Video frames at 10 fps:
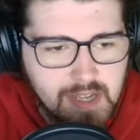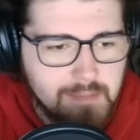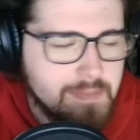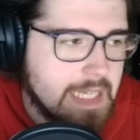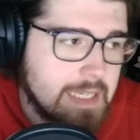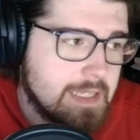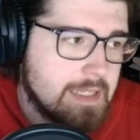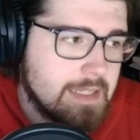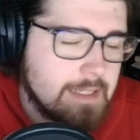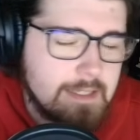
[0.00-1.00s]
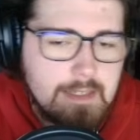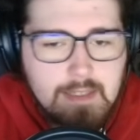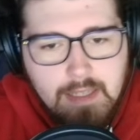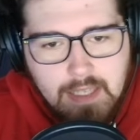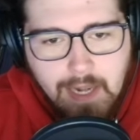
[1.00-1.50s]
So,
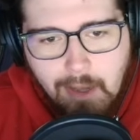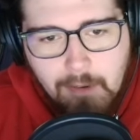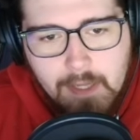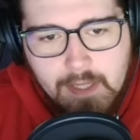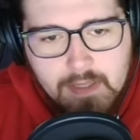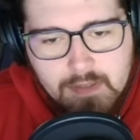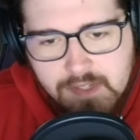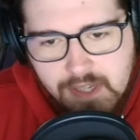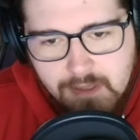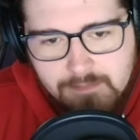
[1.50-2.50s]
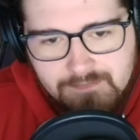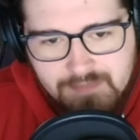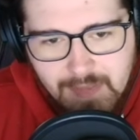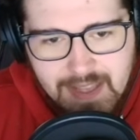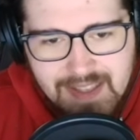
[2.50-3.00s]
you know, so,
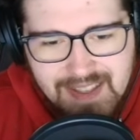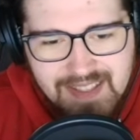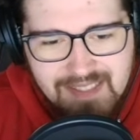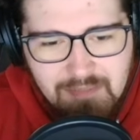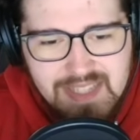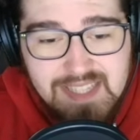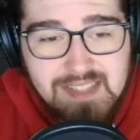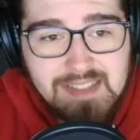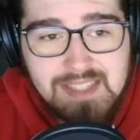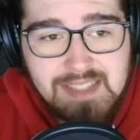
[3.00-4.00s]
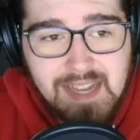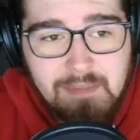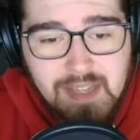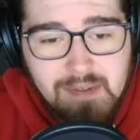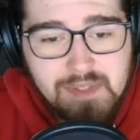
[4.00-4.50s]
but this
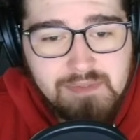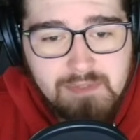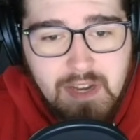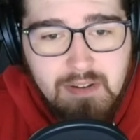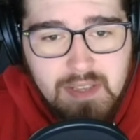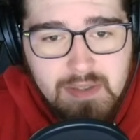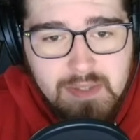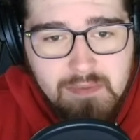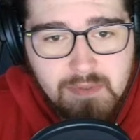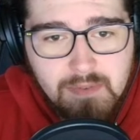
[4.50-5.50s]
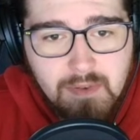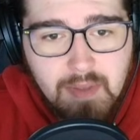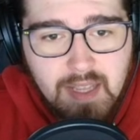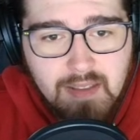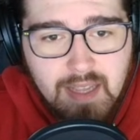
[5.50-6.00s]
timeline was very useful for
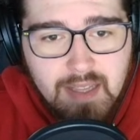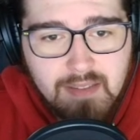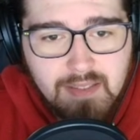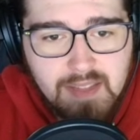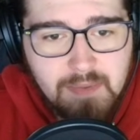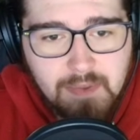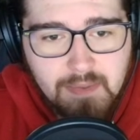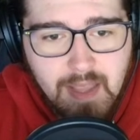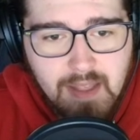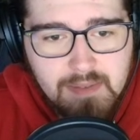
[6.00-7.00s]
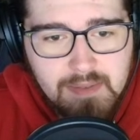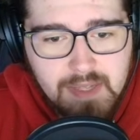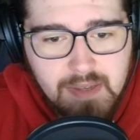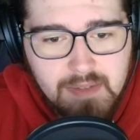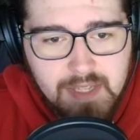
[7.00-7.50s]
me. Like this was
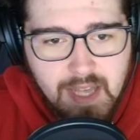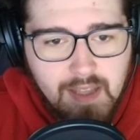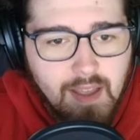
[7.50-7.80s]
a huge day.